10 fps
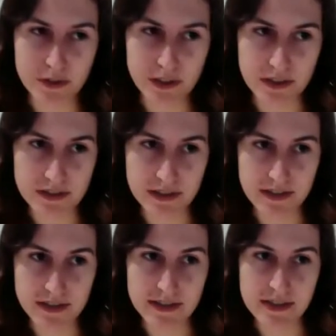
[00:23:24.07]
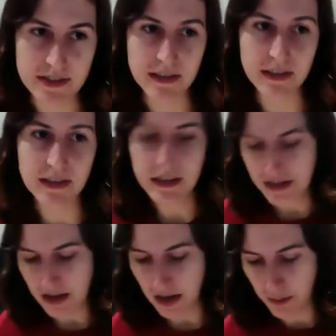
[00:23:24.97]
us and the sun.
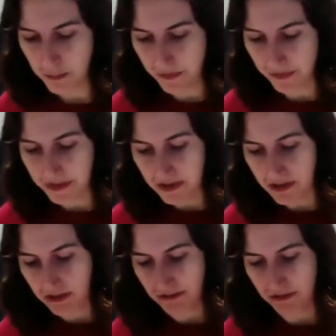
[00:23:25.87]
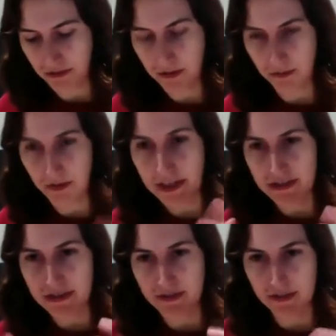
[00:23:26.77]
The
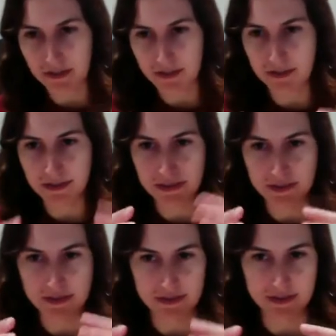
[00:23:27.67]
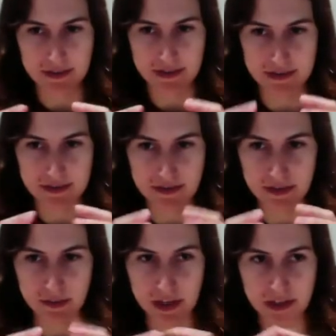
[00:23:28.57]
radius of the
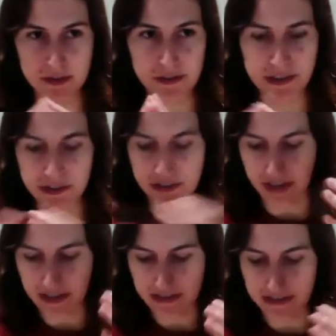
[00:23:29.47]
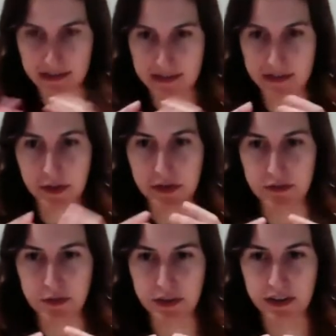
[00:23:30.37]
black hole at the center of the galaxy is only
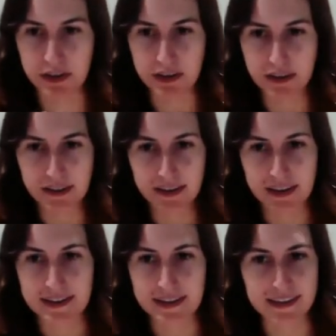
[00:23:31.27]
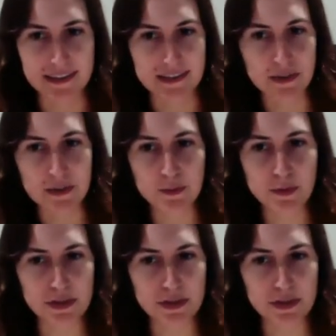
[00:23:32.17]
40 light seconds. So it's pretty